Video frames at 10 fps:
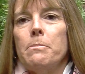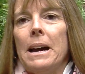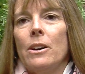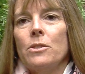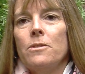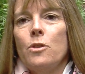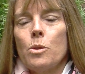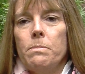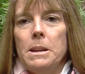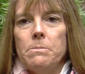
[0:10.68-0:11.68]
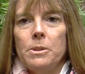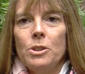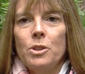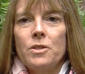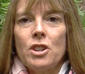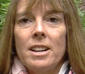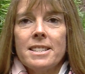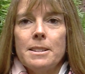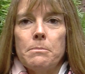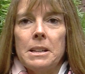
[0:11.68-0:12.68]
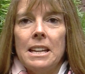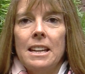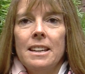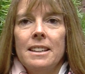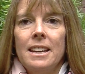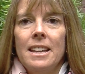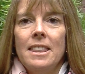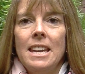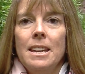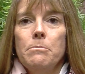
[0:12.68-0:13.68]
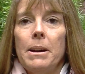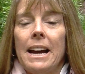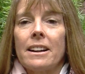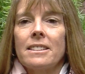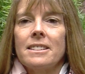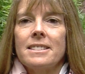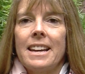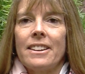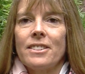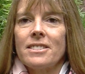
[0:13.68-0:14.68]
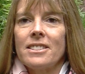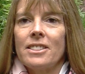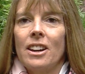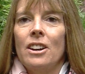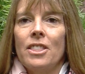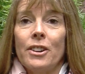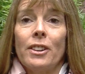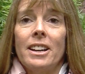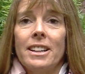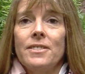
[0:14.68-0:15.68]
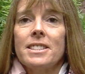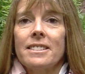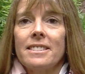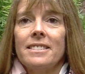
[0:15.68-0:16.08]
about 4 people who have shot somebody and the impact that it's had on their lives.